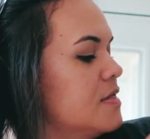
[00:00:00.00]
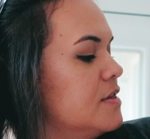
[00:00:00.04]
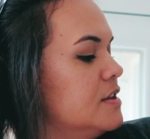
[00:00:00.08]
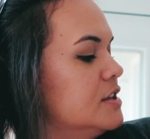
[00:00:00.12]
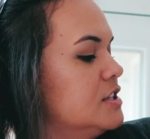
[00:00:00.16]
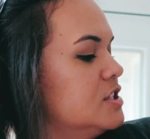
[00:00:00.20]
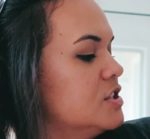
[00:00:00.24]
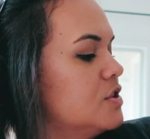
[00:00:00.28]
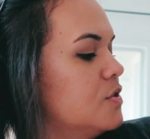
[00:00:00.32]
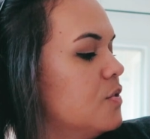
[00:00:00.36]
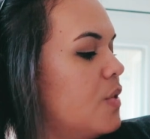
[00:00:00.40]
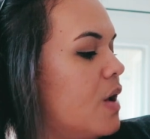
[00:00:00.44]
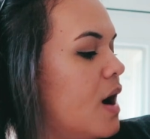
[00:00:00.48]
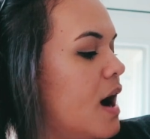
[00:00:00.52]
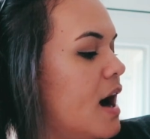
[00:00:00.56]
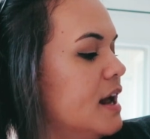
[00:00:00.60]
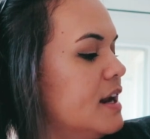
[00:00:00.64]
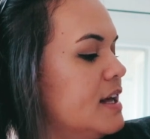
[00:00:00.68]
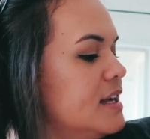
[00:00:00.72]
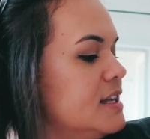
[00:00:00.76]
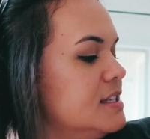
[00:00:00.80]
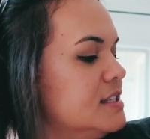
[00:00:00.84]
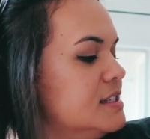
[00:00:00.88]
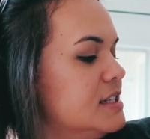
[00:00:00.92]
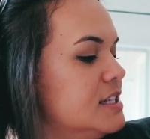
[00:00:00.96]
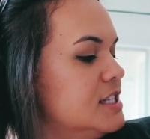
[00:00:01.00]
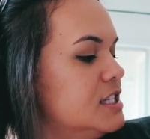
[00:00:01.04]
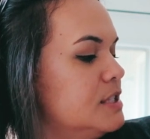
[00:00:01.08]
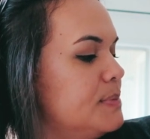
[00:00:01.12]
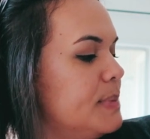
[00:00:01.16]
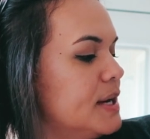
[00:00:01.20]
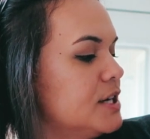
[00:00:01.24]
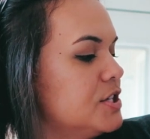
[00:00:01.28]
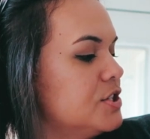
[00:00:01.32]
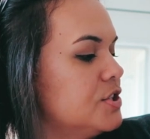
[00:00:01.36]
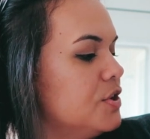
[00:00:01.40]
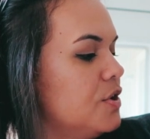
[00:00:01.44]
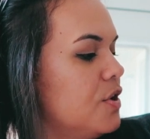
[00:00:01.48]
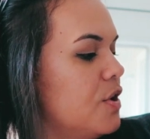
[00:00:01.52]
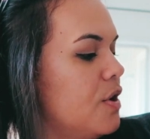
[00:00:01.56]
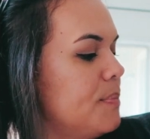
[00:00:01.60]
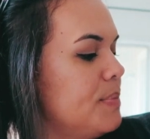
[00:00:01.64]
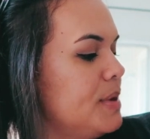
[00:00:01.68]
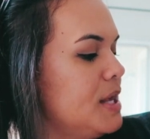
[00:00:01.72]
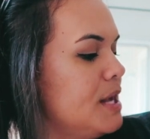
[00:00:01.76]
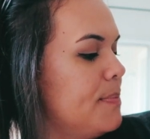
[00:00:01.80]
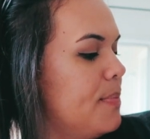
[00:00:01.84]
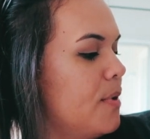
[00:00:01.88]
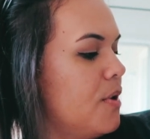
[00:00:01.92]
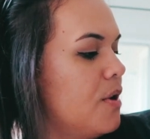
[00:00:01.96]
The squad is the special
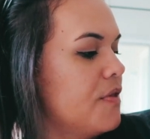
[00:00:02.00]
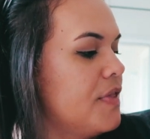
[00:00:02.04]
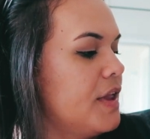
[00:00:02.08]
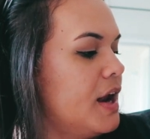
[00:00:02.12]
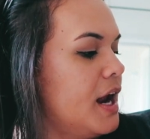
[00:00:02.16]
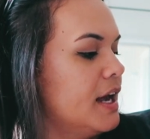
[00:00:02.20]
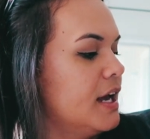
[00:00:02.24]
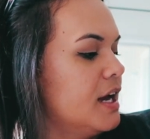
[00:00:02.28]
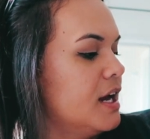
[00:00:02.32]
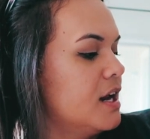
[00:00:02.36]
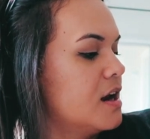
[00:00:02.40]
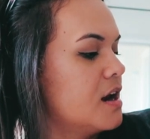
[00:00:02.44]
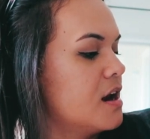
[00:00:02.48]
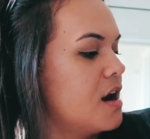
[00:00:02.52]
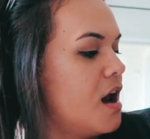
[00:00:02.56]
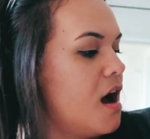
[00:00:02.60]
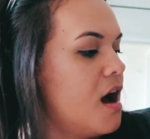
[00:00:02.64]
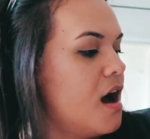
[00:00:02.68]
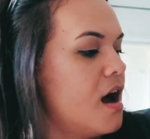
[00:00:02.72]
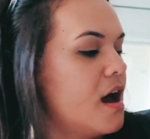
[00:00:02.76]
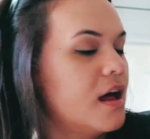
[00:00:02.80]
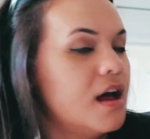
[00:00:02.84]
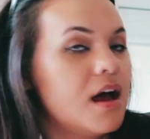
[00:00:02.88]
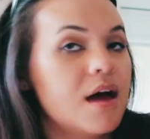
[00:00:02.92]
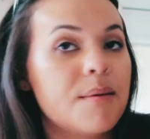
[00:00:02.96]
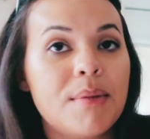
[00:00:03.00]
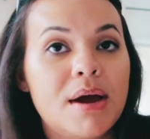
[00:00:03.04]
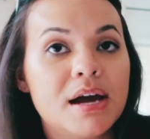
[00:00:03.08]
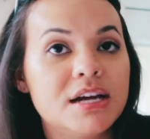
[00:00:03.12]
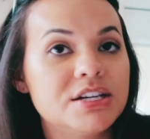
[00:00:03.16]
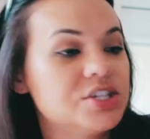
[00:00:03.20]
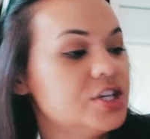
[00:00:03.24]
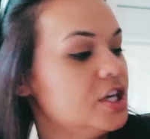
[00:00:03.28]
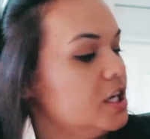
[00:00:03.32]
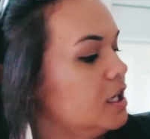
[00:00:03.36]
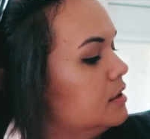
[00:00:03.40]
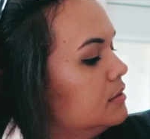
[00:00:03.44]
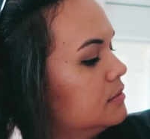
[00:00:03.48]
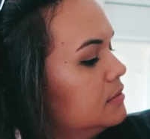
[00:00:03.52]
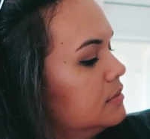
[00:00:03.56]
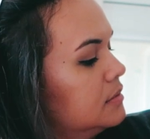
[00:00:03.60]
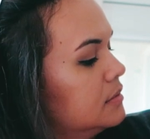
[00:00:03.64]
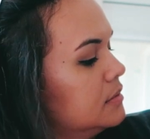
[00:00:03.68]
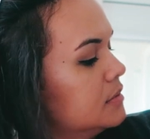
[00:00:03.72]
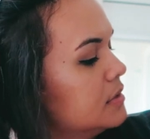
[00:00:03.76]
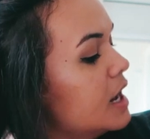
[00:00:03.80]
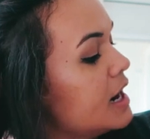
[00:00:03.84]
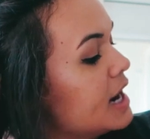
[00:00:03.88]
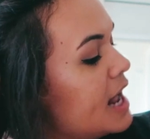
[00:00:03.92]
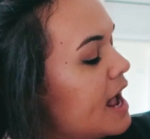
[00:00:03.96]
people that I cannot
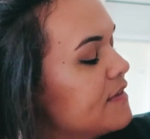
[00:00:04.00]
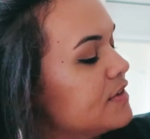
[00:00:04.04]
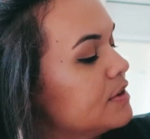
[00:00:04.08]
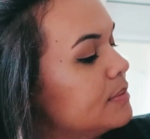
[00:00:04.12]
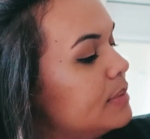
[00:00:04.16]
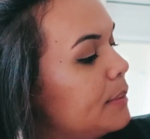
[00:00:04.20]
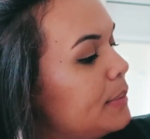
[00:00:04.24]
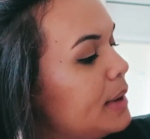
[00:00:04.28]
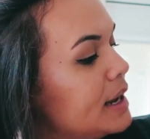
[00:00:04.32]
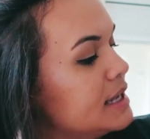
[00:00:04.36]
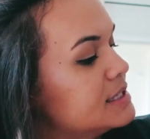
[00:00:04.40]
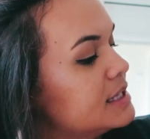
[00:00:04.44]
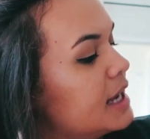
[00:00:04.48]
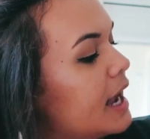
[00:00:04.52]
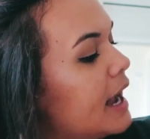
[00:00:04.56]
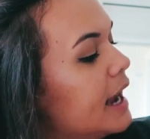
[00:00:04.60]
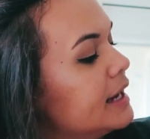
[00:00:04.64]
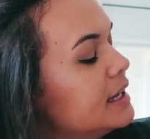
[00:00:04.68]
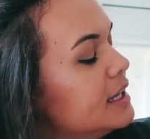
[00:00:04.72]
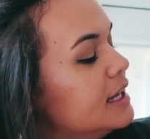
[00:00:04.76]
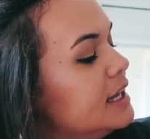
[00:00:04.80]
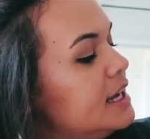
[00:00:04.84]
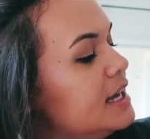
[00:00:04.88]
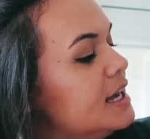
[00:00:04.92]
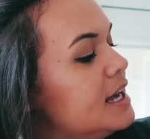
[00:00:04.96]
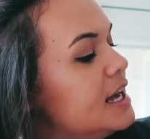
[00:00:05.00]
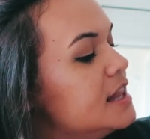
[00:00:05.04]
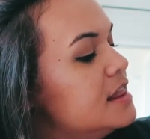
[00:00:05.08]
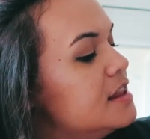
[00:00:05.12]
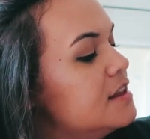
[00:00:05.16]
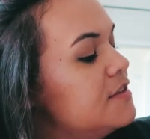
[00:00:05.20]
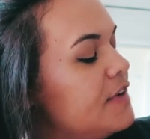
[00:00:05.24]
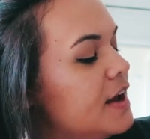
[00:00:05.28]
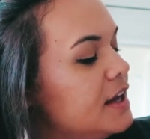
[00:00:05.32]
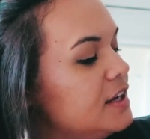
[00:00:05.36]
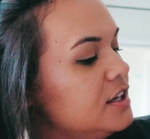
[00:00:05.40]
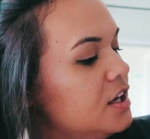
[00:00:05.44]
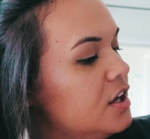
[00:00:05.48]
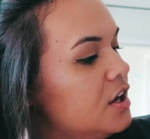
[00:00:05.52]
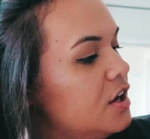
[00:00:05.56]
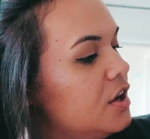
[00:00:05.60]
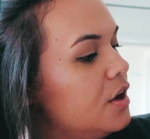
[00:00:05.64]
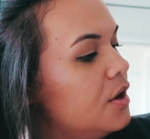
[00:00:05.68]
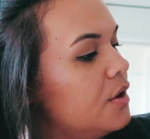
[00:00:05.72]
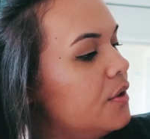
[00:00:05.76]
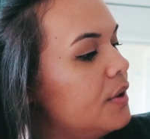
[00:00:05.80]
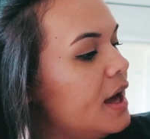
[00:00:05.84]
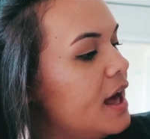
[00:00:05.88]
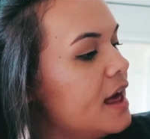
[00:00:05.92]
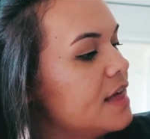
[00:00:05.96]
imagine not having by my side. The venue
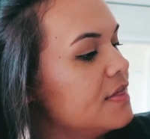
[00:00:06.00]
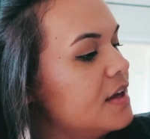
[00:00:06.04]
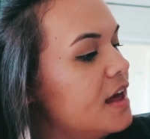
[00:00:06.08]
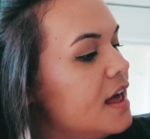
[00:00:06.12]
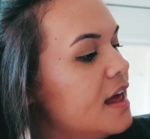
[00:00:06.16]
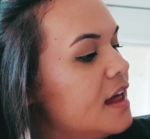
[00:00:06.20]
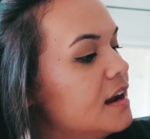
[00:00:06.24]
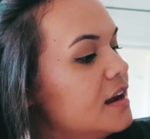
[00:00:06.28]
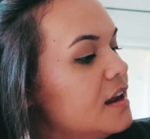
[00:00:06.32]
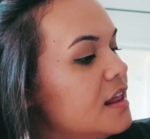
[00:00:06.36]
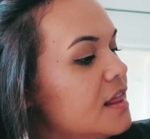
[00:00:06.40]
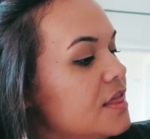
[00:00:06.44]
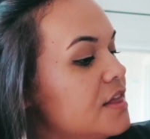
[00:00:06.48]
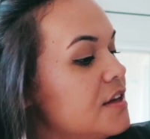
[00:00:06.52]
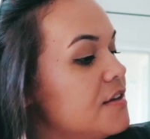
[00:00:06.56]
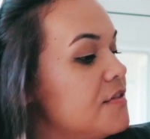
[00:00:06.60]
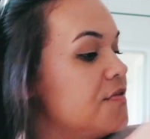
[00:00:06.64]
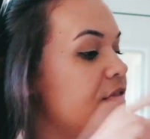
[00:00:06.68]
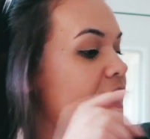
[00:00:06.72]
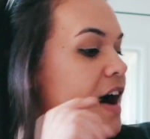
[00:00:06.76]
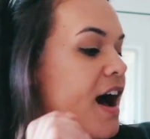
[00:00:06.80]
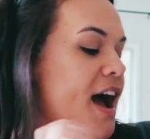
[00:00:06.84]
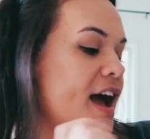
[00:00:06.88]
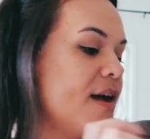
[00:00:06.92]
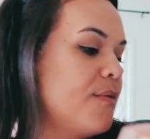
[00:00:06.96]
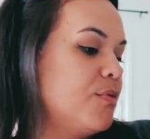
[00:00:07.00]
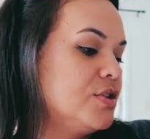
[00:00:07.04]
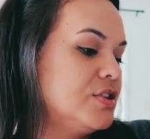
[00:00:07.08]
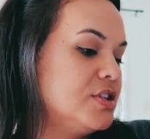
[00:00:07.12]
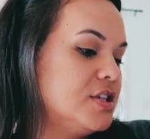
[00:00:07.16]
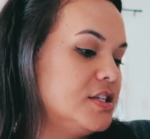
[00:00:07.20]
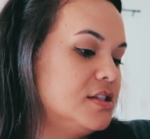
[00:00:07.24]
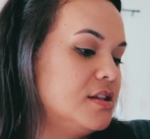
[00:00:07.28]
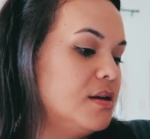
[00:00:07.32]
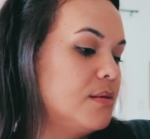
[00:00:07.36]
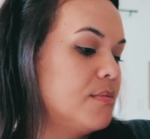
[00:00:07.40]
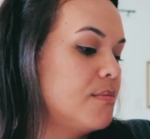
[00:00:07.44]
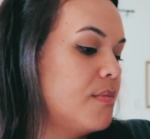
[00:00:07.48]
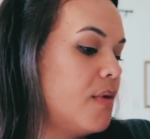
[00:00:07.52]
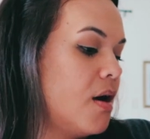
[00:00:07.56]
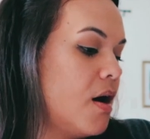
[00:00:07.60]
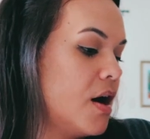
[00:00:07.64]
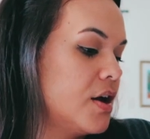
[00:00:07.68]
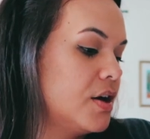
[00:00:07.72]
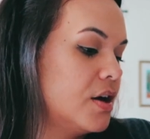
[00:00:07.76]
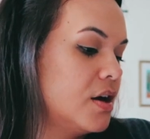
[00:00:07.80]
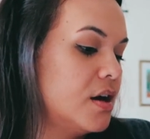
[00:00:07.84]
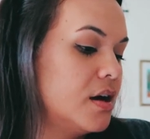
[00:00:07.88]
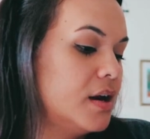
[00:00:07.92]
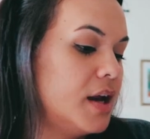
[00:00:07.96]
and then the vibe, which is the
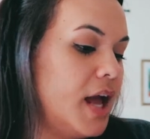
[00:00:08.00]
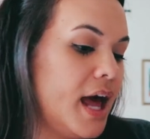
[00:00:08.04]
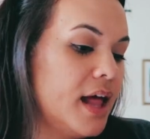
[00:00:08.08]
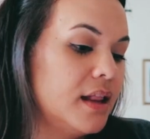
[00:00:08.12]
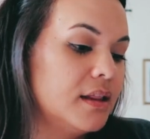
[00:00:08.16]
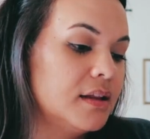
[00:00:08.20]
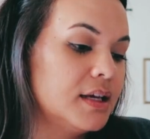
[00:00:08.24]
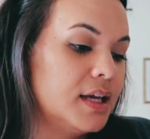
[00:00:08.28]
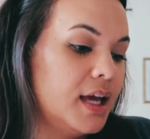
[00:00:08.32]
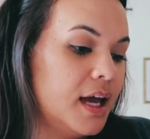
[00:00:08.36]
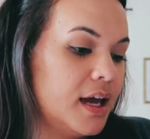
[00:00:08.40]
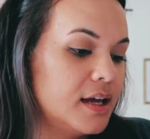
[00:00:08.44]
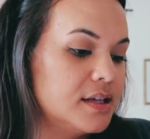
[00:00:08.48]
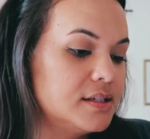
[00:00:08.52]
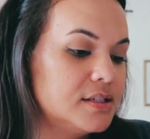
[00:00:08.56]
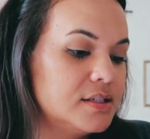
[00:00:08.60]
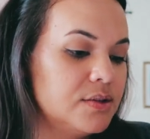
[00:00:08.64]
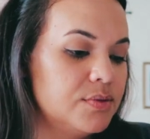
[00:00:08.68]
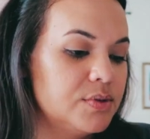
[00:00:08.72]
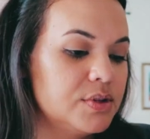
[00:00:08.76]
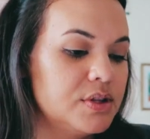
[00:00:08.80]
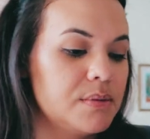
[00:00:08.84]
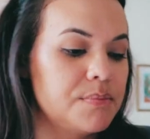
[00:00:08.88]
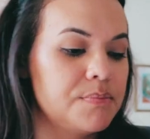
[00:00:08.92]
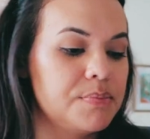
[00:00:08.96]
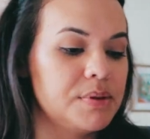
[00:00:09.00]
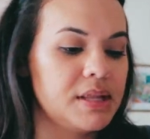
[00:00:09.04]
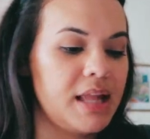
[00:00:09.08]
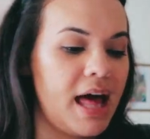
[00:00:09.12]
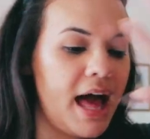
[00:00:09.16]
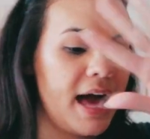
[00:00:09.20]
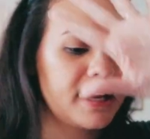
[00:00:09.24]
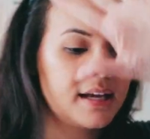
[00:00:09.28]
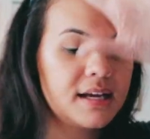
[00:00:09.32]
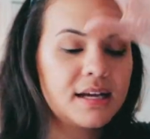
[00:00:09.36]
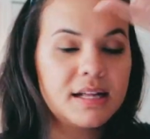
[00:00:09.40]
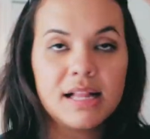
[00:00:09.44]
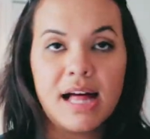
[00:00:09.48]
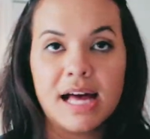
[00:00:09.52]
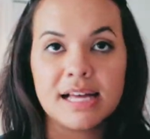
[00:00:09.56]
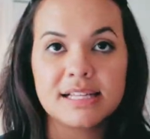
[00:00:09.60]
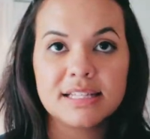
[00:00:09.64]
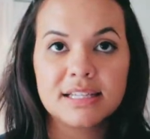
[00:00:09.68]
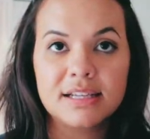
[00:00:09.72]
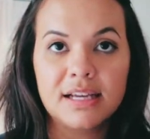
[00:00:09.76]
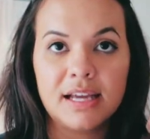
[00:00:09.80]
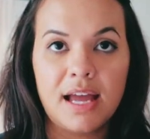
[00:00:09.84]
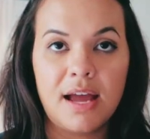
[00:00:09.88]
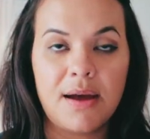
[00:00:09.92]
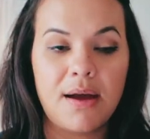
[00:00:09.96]
modern, elegant with a black
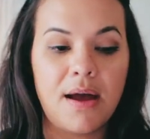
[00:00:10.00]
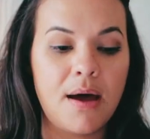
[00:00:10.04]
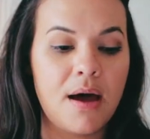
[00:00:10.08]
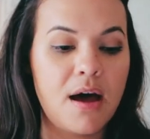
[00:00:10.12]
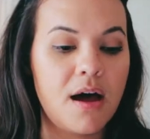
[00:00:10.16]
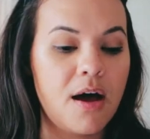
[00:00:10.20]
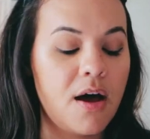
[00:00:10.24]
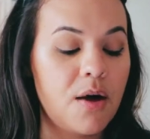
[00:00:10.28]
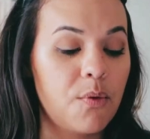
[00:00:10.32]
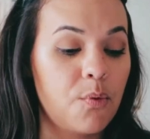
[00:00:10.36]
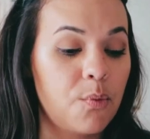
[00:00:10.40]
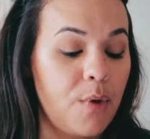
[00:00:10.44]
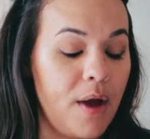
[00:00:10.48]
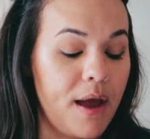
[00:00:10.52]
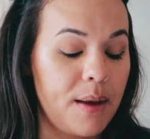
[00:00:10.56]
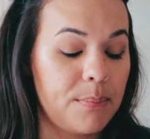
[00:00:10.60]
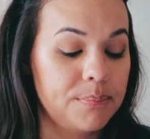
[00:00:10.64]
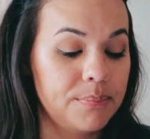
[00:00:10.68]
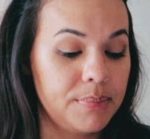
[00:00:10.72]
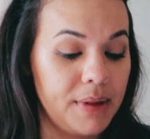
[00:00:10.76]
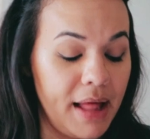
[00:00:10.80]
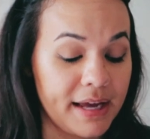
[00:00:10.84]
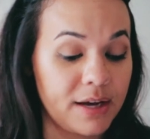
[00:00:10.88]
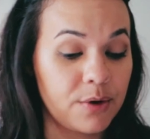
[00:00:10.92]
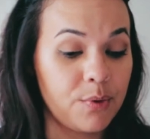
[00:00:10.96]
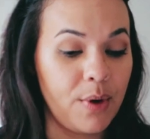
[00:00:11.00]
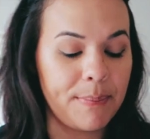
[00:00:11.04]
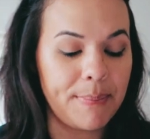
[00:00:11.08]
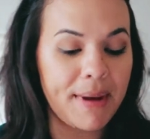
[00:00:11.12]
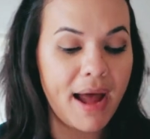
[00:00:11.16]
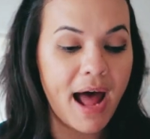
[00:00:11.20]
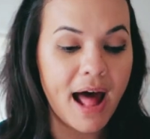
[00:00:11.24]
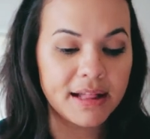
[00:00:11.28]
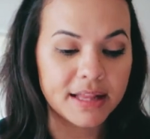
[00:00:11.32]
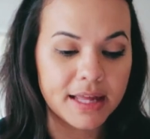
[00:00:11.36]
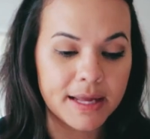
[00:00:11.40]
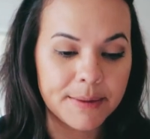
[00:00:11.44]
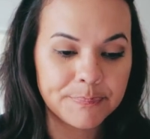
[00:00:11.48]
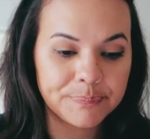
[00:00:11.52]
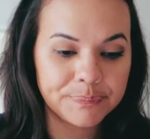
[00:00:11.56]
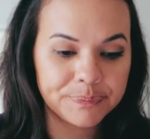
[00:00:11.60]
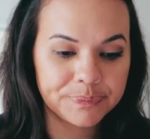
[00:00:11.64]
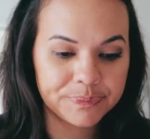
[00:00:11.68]
classic, uh, black and white palette.